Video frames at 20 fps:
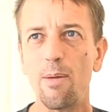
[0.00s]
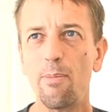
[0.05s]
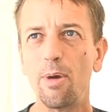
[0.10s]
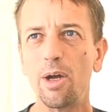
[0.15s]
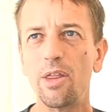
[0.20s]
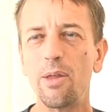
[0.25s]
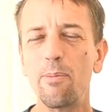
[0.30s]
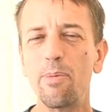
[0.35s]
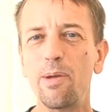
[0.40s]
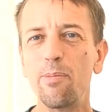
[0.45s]

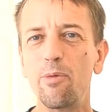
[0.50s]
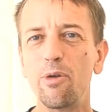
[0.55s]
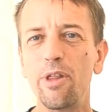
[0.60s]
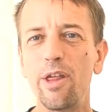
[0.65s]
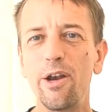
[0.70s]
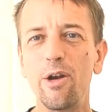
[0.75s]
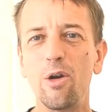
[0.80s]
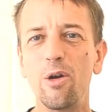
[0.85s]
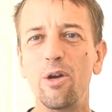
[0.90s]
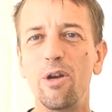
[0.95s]
But the people
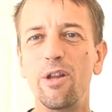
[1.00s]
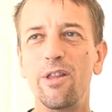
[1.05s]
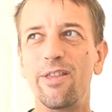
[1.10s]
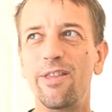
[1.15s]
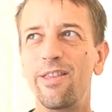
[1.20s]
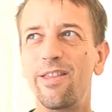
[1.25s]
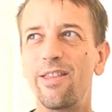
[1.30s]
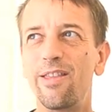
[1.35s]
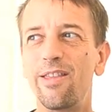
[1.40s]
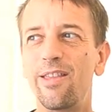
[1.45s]
that are
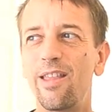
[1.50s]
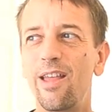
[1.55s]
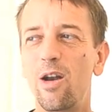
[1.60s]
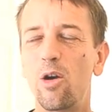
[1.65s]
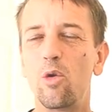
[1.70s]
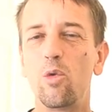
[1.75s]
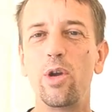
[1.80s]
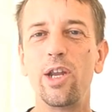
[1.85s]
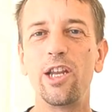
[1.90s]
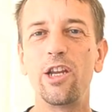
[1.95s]

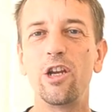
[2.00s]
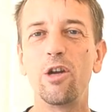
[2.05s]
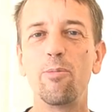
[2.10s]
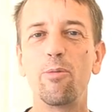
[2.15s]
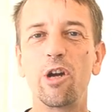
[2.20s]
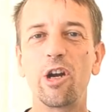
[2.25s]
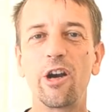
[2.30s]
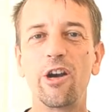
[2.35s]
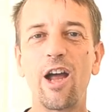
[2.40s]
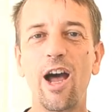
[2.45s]
reading your
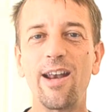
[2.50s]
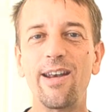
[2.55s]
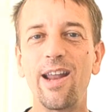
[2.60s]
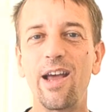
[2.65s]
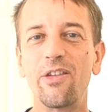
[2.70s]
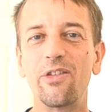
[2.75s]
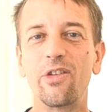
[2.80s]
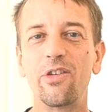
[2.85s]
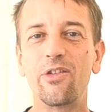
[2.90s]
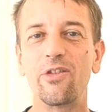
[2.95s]
book are not
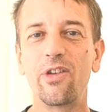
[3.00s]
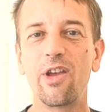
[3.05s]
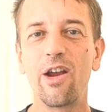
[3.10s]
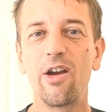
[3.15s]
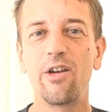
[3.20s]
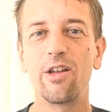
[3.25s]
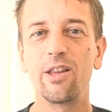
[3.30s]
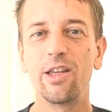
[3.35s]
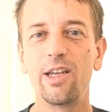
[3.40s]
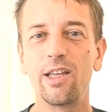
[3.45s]

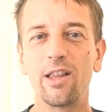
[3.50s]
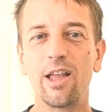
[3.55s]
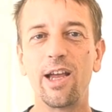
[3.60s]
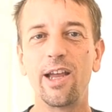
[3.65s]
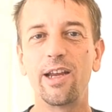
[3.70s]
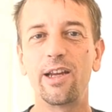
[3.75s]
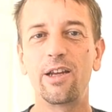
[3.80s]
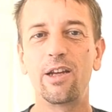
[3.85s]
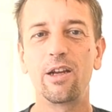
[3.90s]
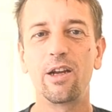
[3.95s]
necessarily
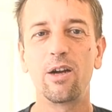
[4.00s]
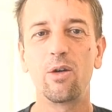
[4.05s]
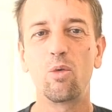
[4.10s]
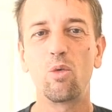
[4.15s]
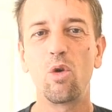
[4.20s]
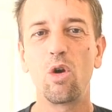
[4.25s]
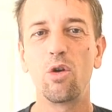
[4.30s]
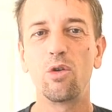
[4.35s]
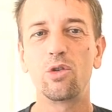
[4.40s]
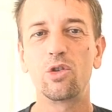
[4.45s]

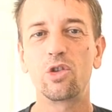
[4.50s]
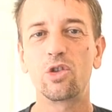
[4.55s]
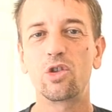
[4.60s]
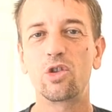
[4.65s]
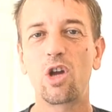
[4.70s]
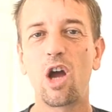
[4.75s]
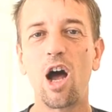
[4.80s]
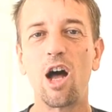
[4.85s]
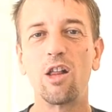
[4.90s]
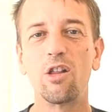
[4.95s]
Rhodes
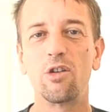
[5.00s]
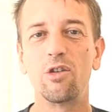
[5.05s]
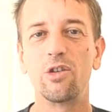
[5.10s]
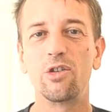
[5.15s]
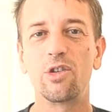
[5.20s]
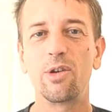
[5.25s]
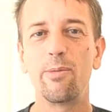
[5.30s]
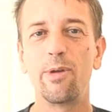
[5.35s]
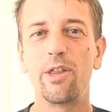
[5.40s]
scholars.